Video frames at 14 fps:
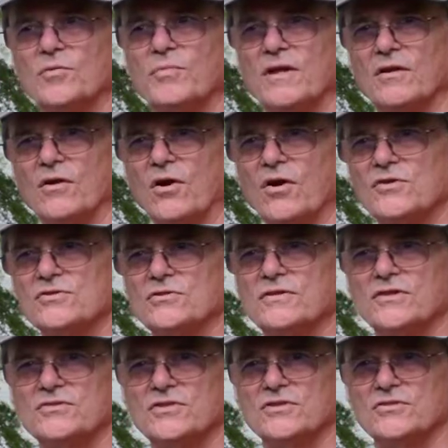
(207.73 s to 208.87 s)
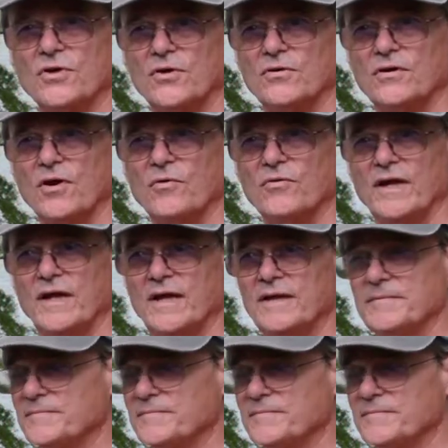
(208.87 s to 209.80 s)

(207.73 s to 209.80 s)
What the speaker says: bit larger, that's in dirt already,